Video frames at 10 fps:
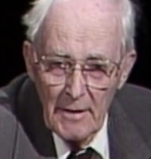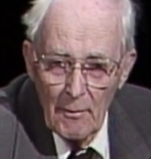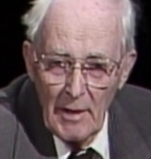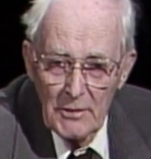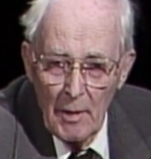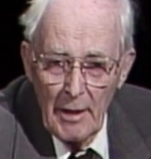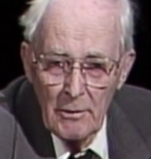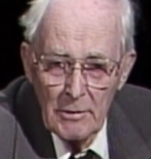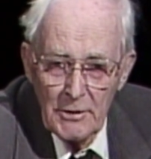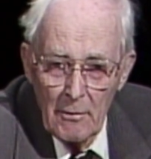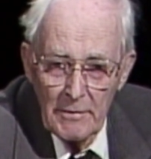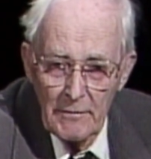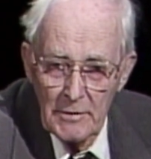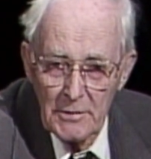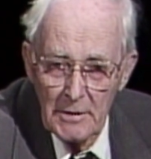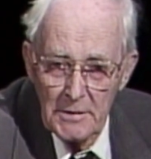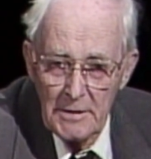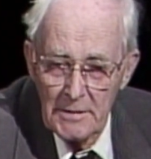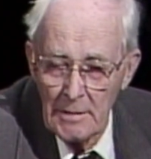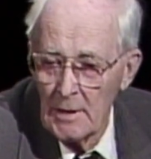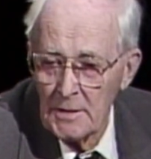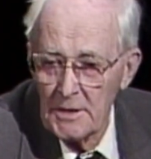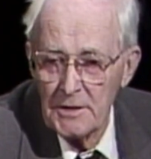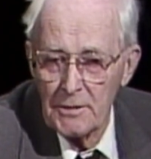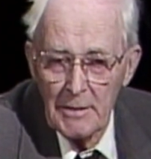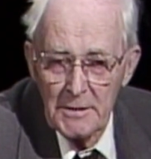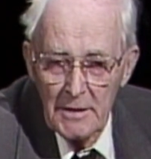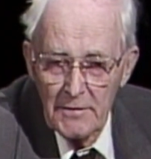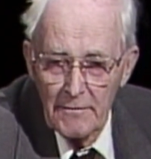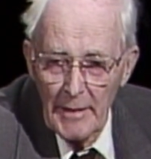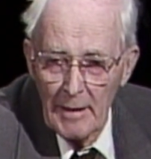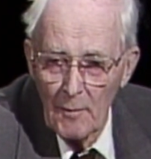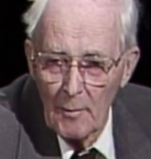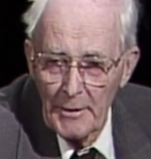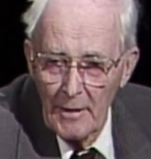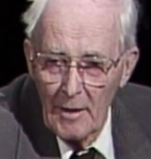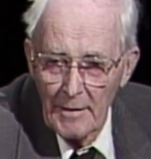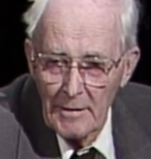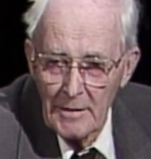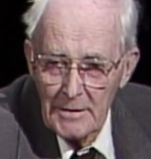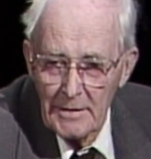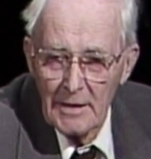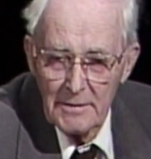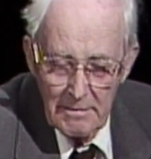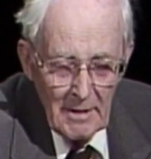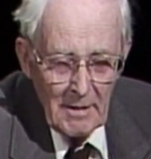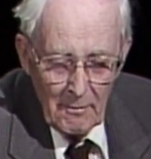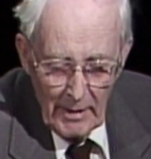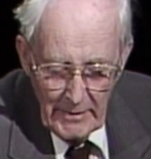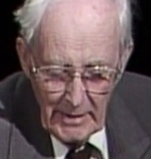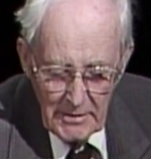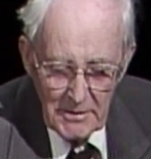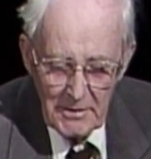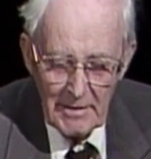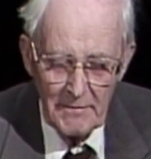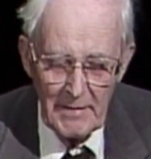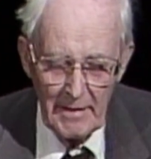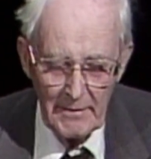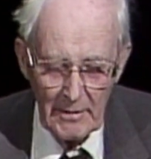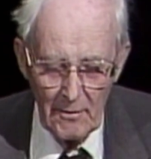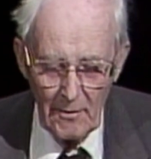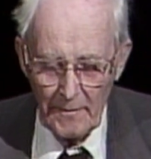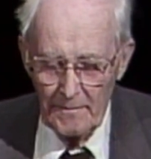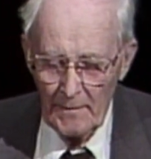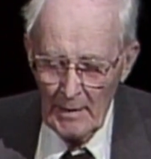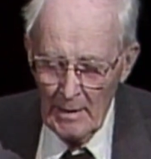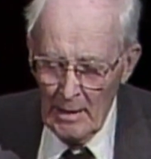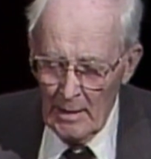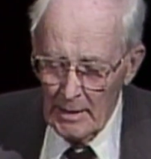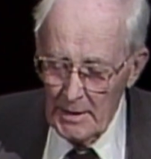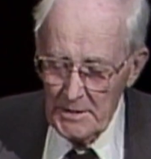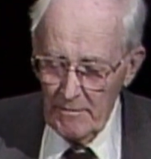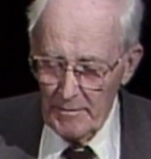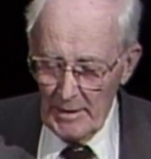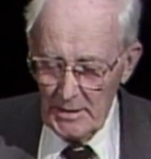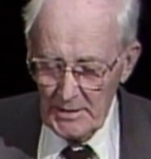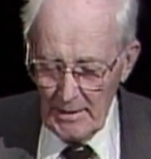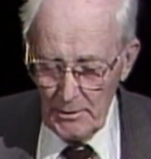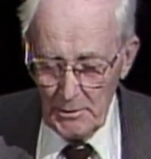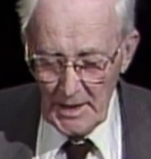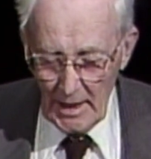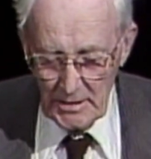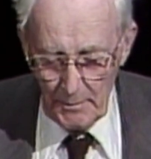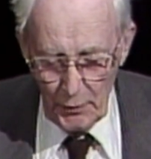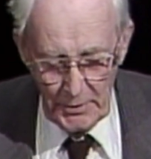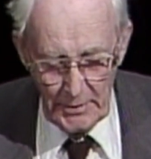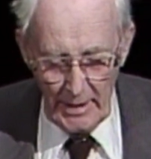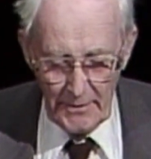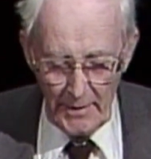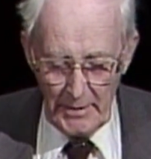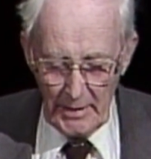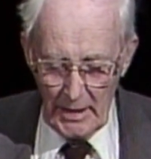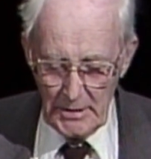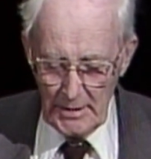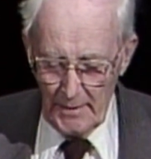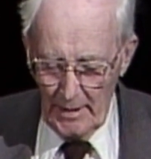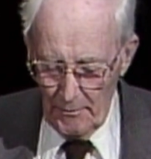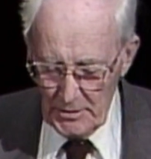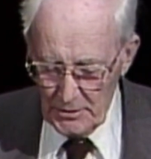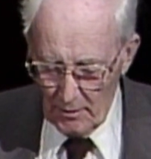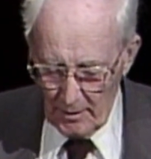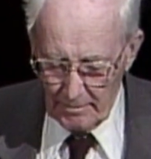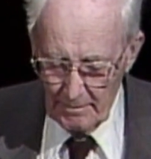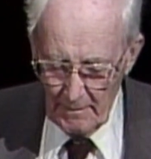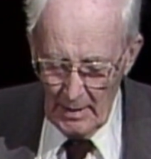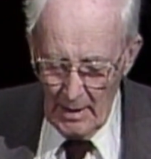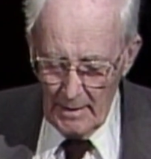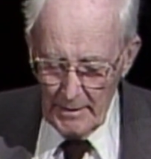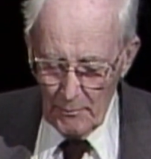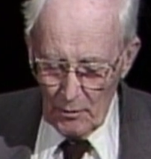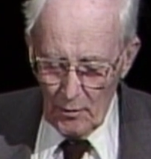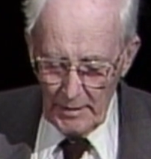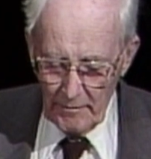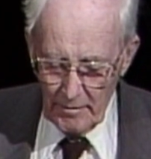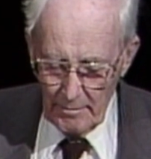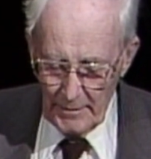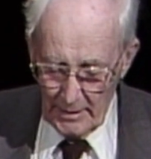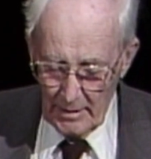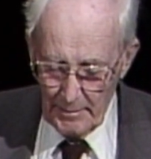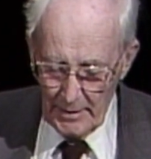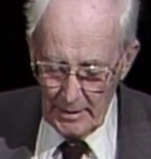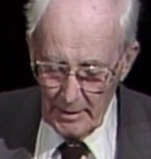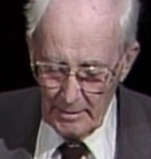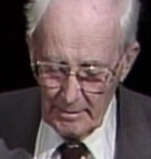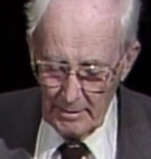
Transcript: Otherwise, why are you atoned if you're just going to cease to exist from that moment on? That's why the ancients are left out in the cold. It is even maintained that he was actually put to death on the occasion and then restored. And then we're quoting from Bernard Baer here.